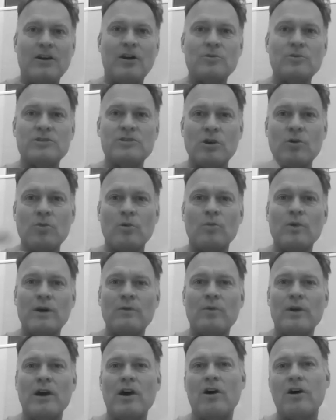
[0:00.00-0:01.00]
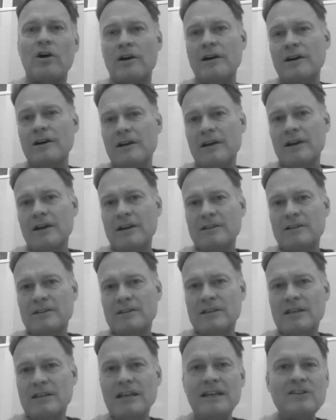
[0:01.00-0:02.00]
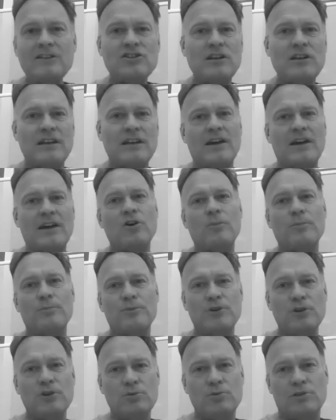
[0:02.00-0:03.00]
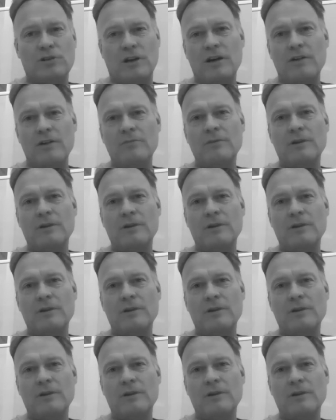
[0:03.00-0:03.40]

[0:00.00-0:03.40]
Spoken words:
so we are teaching a computer